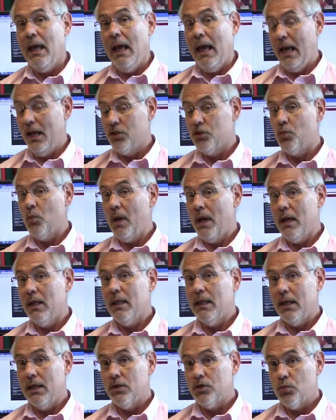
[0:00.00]
as well
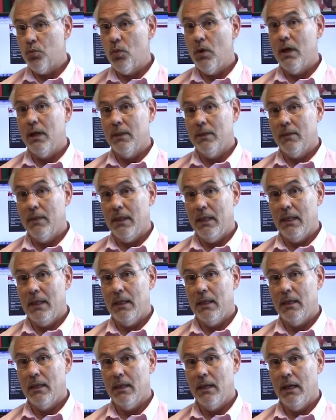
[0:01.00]
as what
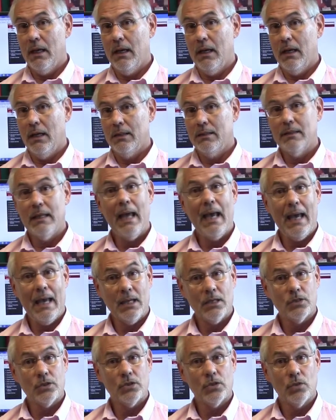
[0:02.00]
the
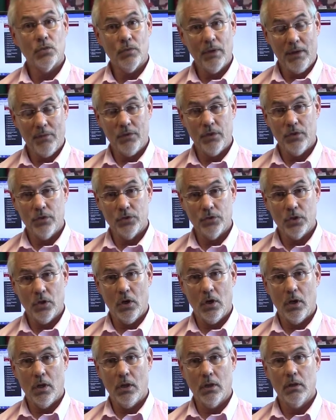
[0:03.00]
tax revenues
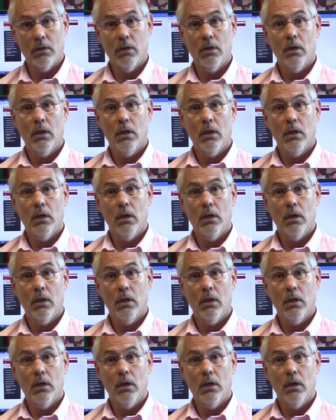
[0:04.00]
are